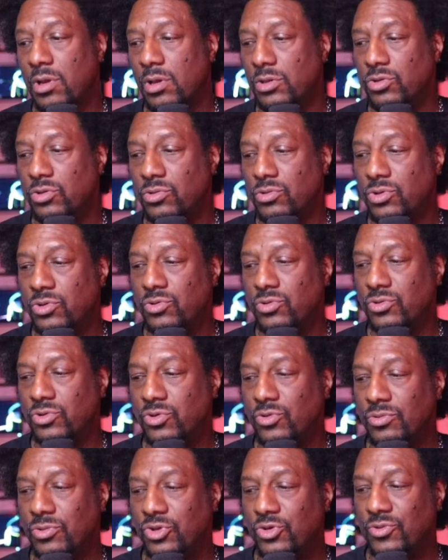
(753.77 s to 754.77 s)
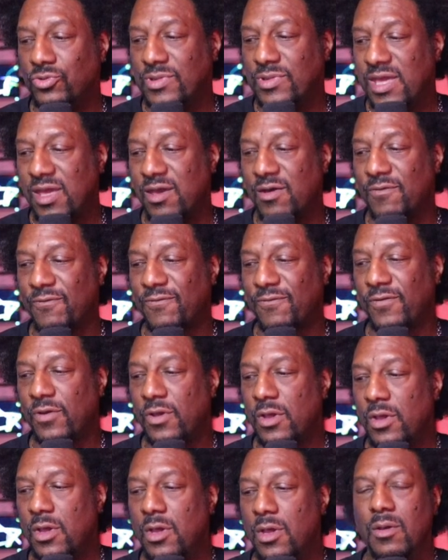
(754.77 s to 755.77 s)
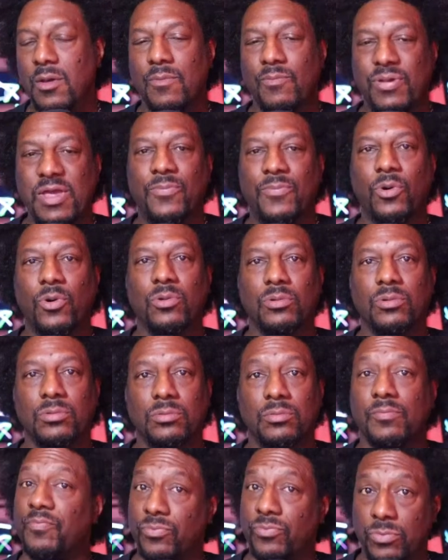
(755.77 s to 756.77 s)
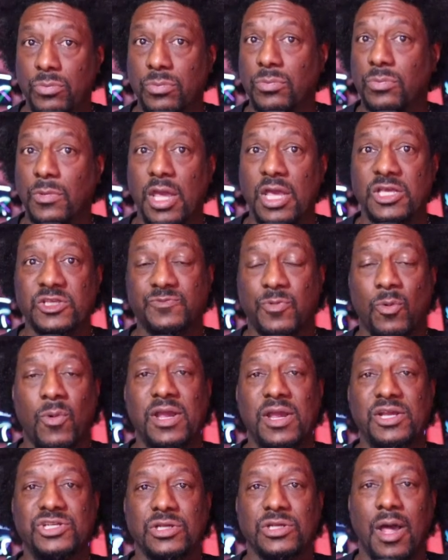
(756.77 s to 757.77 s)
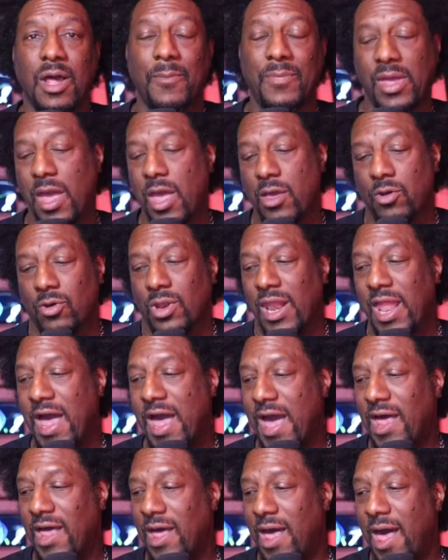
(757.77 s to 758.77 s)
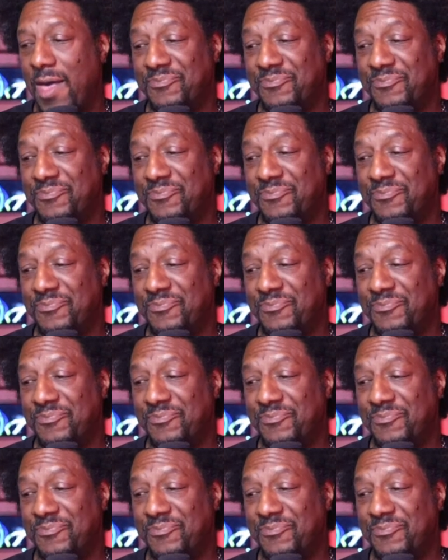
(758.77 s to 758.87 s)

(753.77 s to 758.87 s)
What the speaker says: You give people inspiration. I mean, I ain't gonna lie.